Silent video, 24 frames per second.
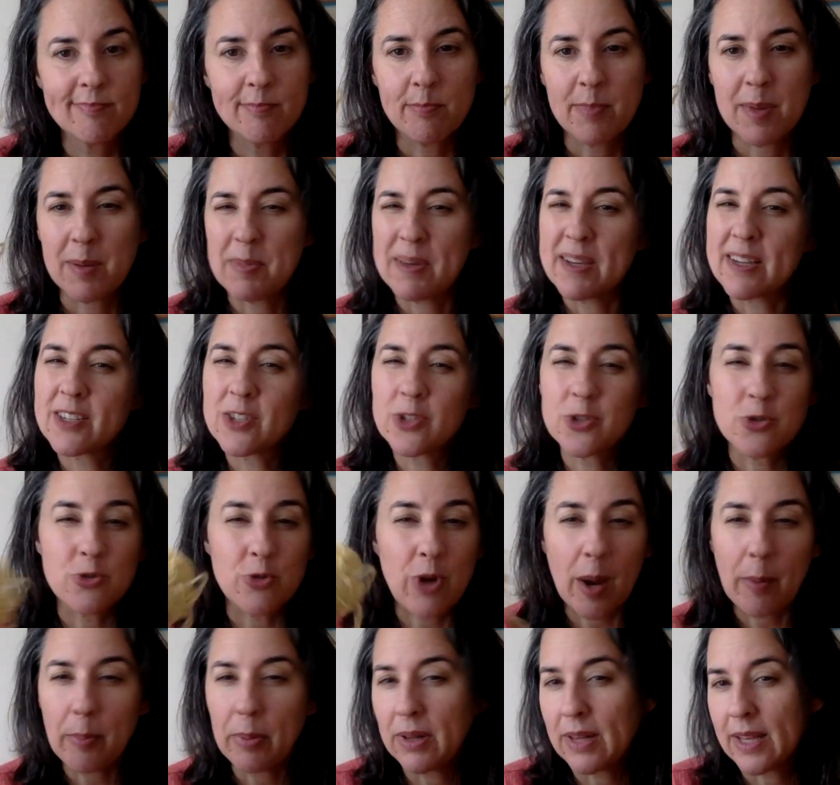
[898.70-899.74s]
Maybe
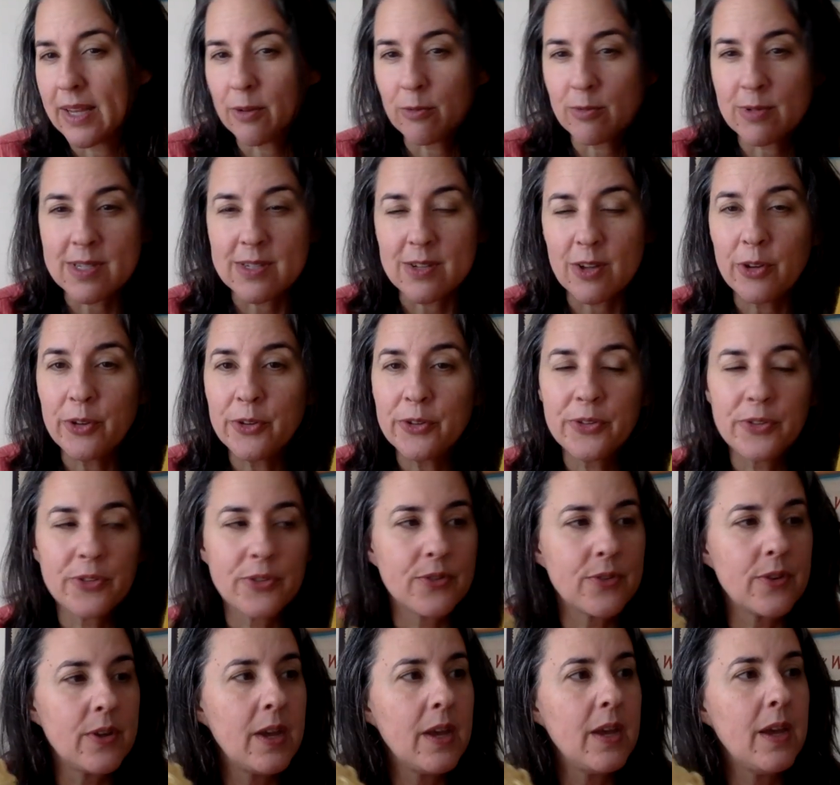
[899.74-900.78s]
extrapolate
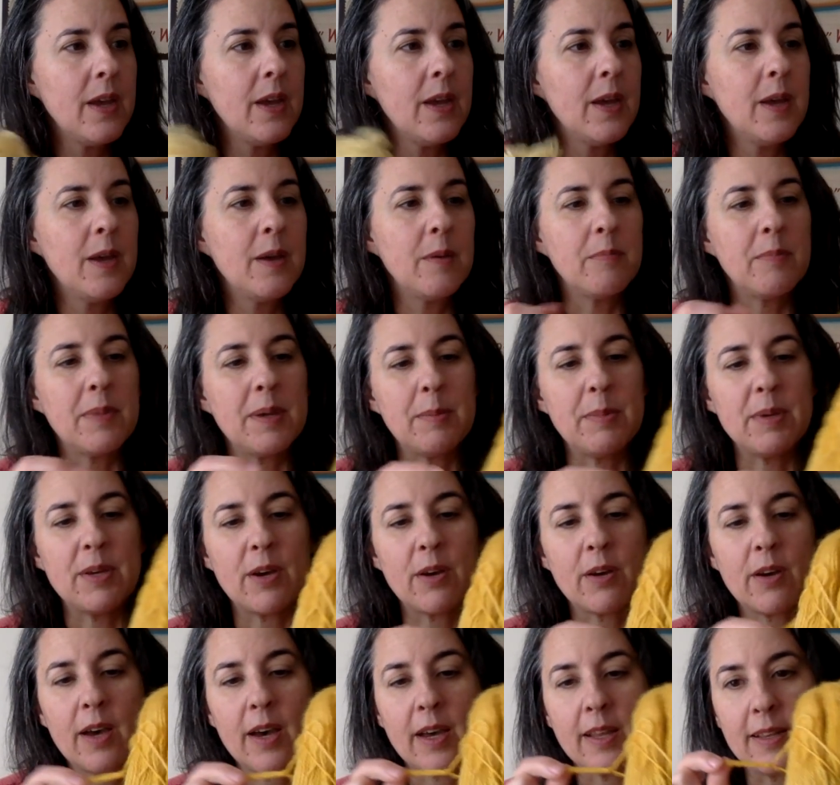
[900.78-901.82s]
results. Maybe
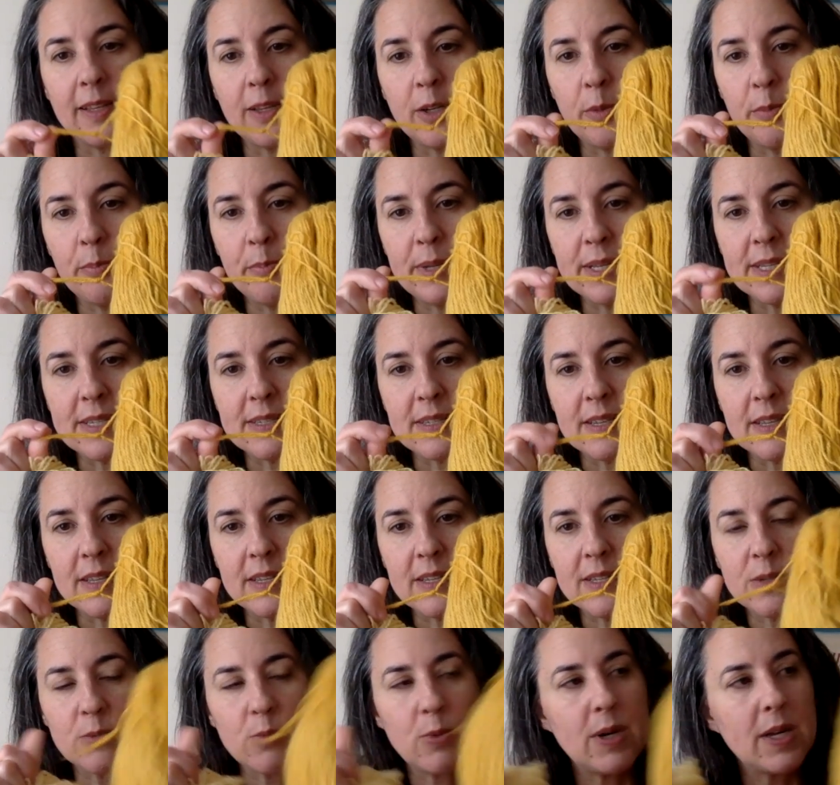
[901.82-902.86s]
I'll cut little bits of
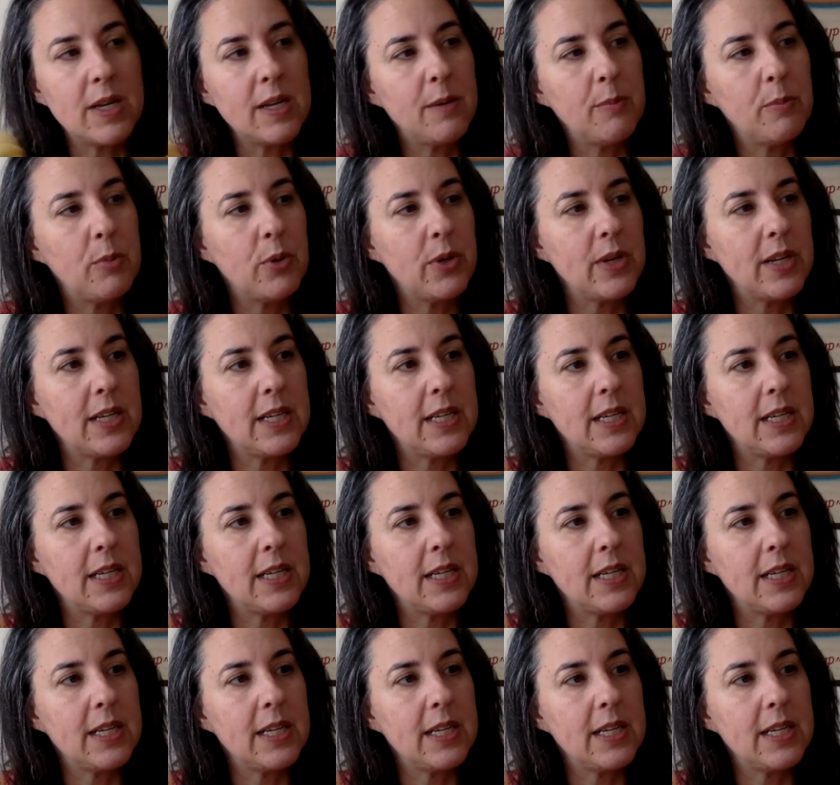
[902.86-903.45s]
this one and put it